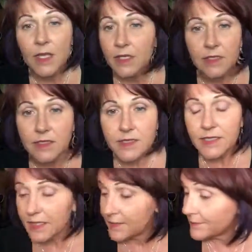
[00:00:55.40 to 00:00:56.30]
And I did it
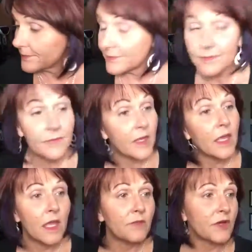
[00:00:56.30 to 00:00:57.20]
again.
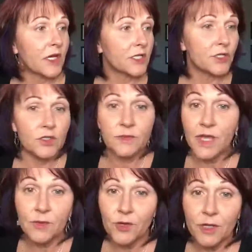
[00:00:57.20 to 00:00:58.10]
I forgot to use
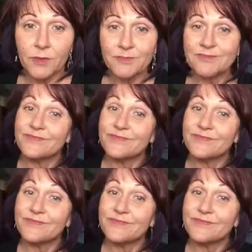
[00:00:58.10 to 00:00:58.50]
my eye primer.